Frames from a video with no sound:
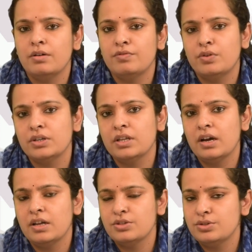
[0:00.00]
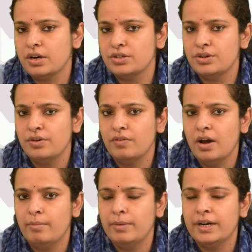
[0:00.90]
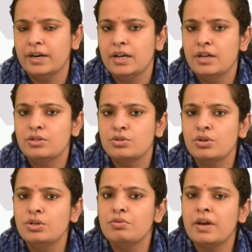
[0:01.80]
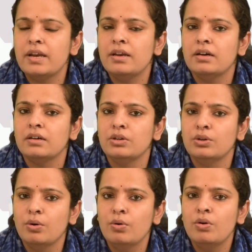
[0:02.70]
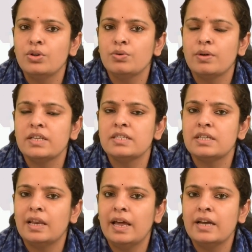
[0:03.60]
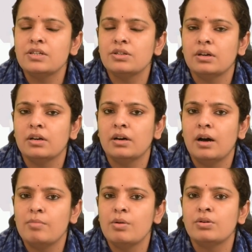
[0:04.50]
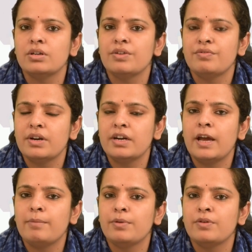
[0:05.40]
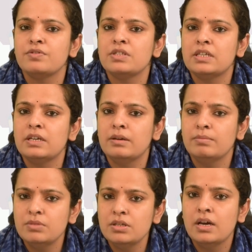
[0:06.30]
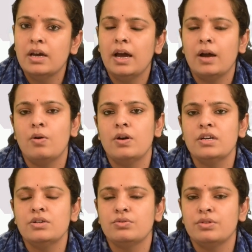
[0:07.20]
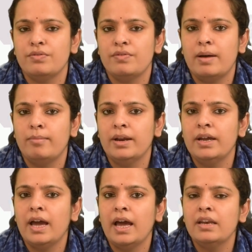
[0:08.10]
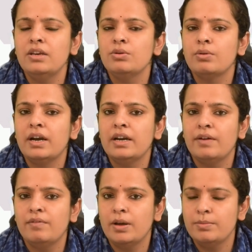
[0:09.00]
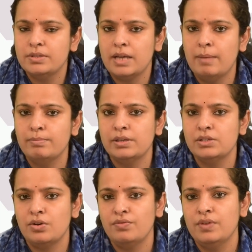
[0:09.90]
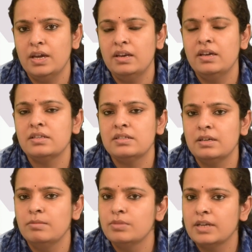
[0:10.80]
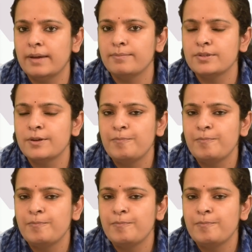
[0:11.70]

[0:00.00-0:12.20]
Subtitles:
for the construction of garment. So you can know, you can select about different type of seams according to the fabric, and you can develop samples of various seam types